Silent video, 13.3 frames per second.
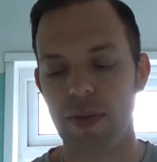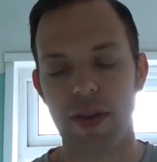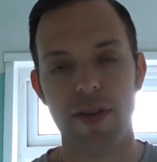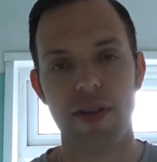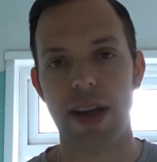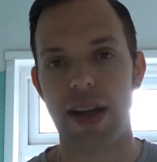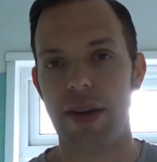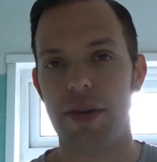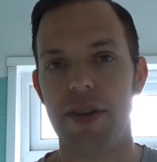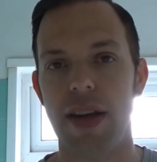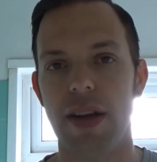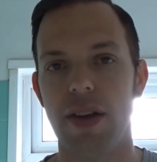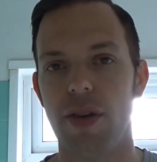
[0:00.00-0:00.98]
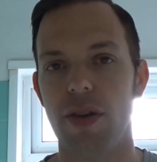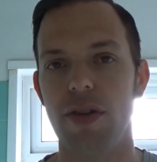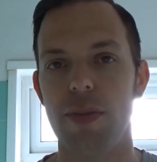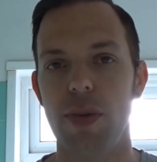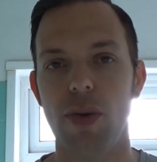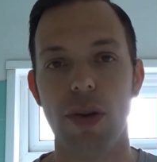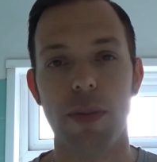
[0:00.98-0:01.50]
It's 10 out of 10 across the
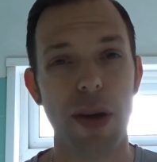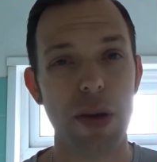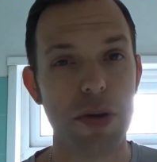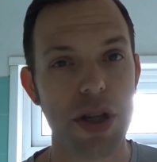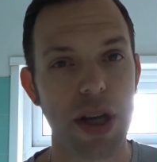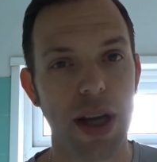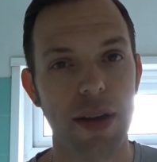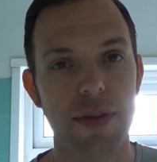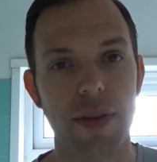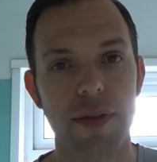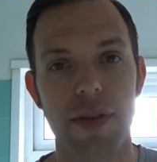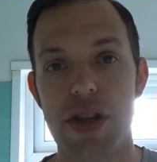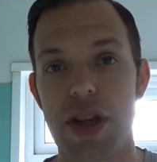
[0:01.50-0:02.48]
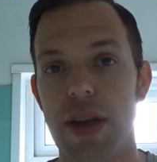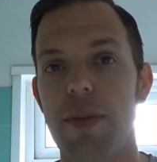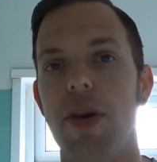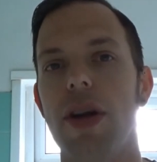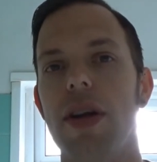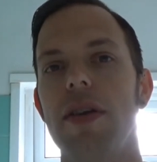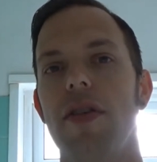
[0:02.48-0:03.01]
board. The post-shave of the
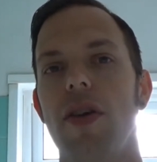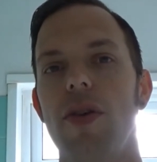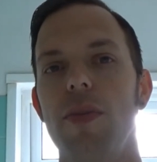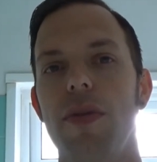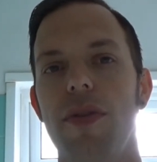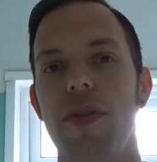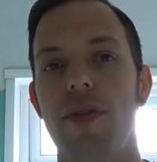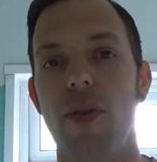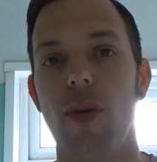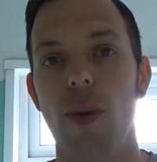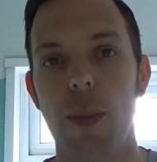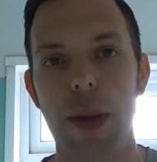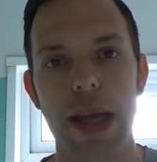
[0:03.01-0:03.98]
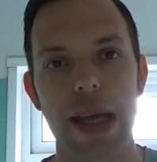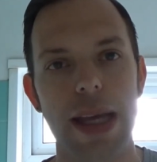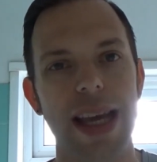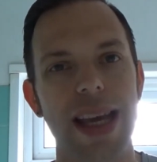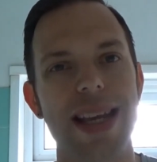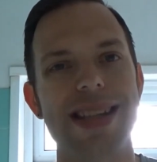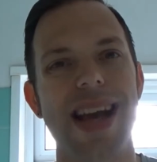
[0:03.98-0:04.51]
Scheermonnik soaps, for
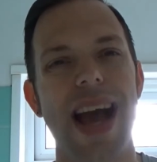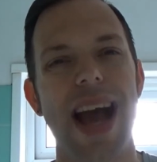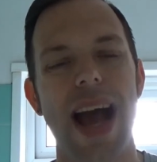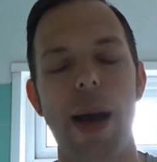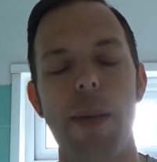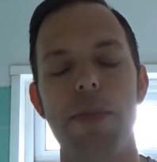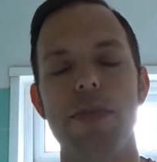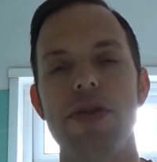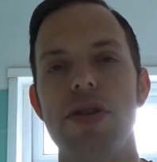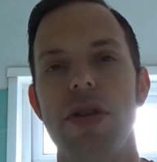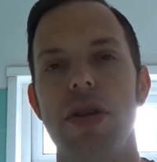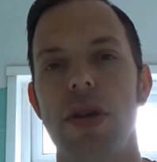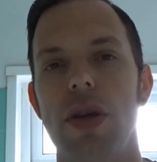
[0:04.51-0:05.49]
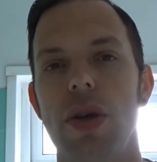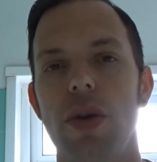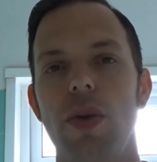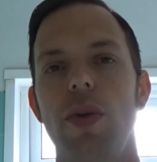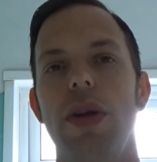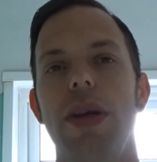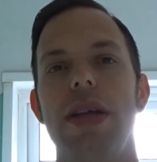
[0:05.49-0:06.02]
me, is
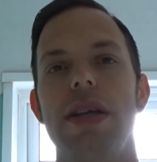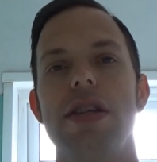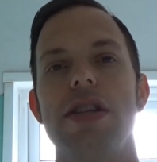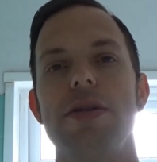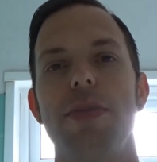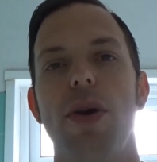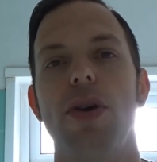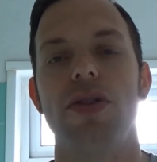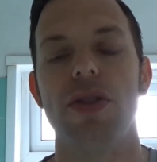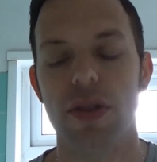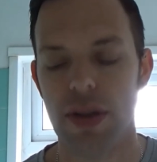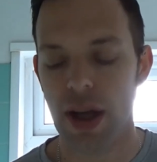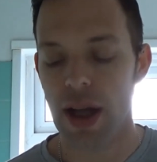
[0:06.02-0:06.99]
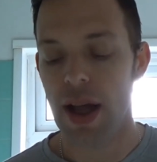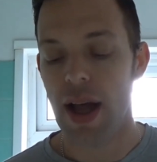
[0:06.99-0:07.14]
absolutely spot on.